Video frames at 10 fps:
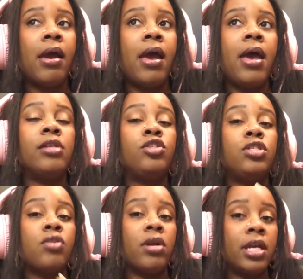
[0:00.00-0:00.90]
and she
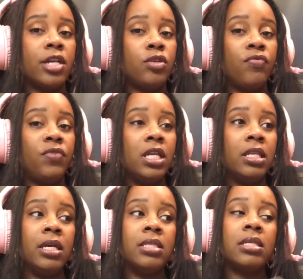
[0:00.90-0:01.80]
started catching
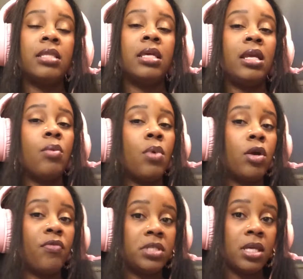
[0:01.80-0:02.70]
feelings. And then he went
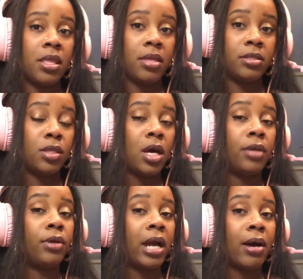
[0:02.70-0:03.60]
over to to the
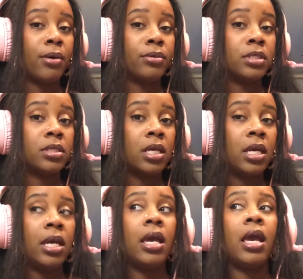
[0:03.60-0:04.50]
other house,
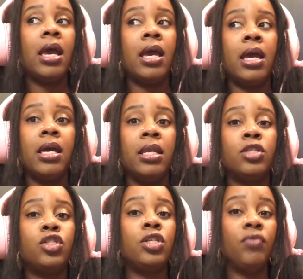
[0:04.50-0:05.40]

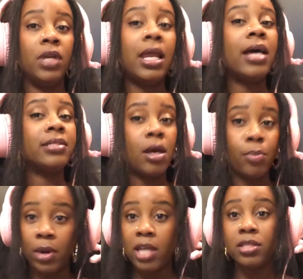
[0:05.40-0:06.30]
and she realized how
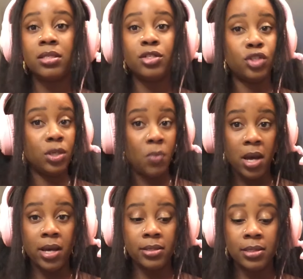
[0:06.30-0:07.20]
pressed she
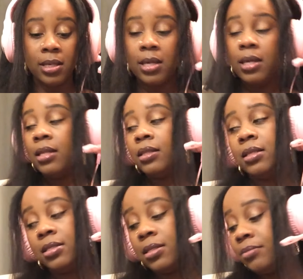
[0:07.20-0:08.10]
was.
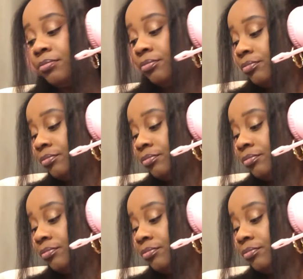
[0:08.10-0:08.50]
Listen,